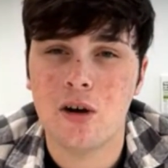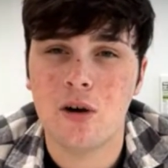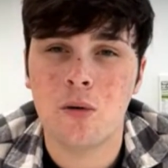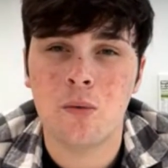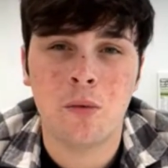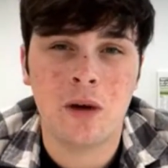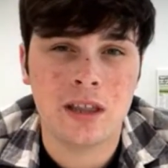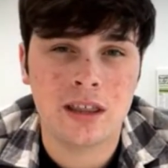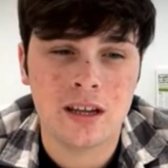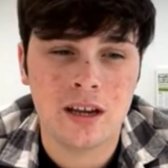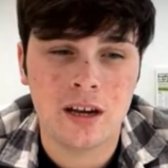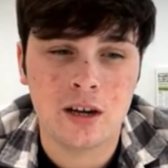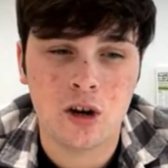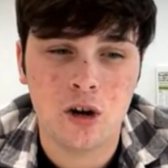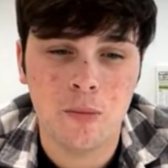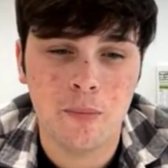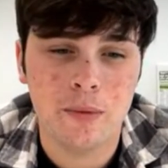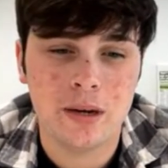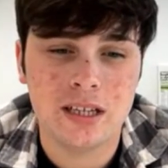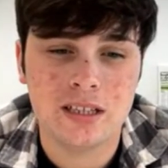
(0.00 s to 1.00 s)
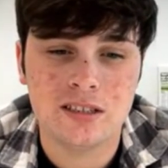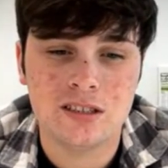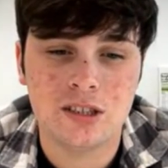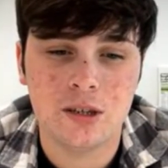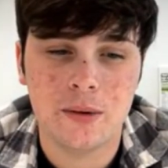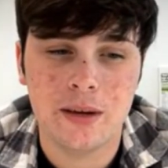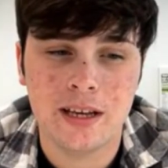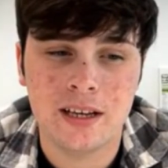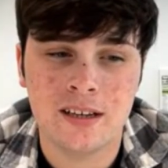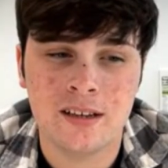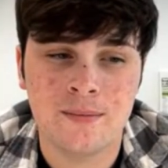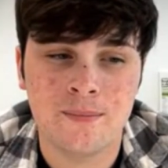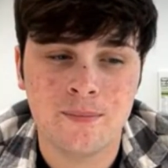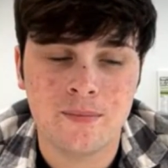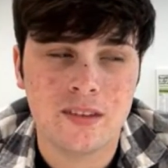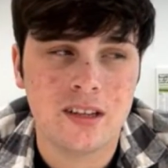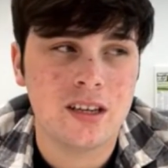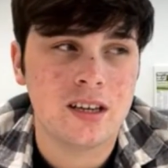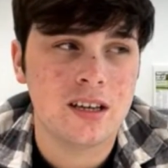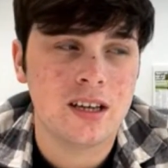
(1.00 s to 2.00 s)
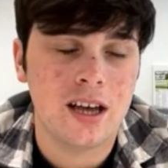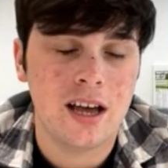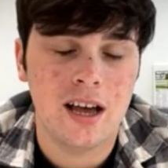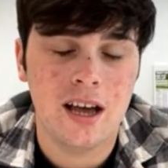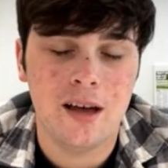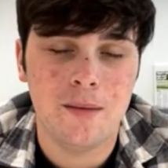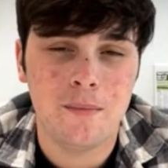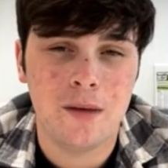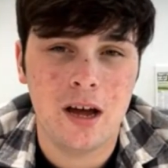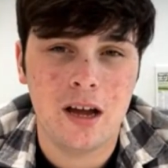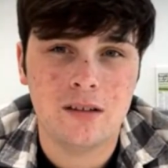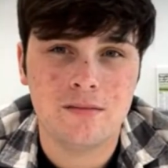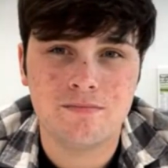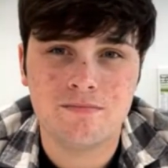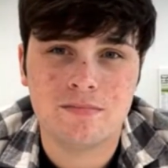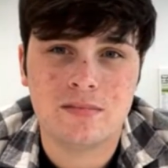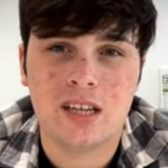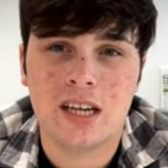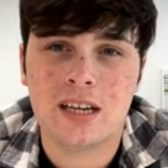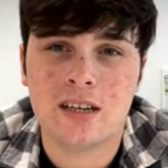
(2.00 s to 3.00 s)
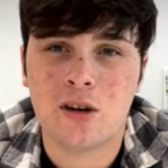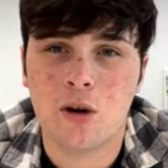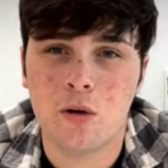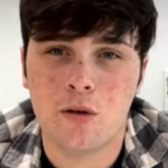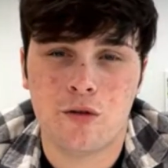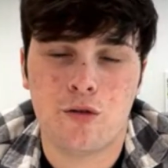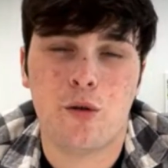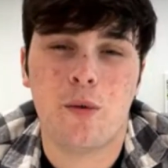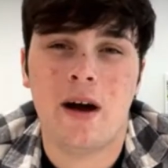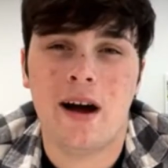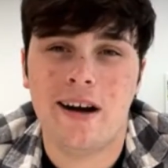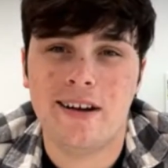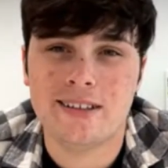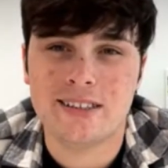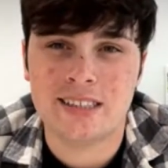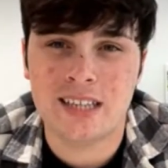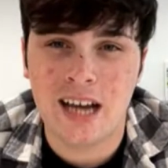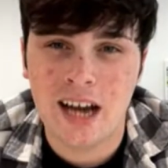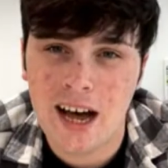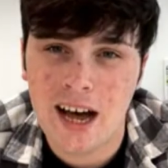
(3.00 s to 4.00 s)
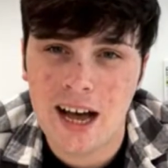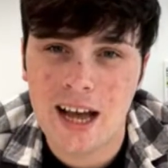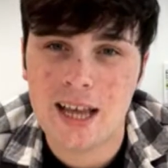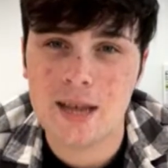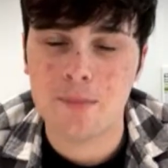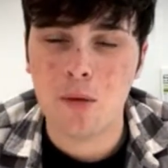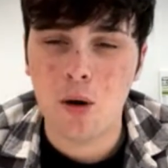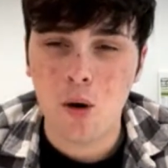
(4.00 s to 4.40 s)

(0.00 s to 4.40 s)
whether a company's doing going through a hard time,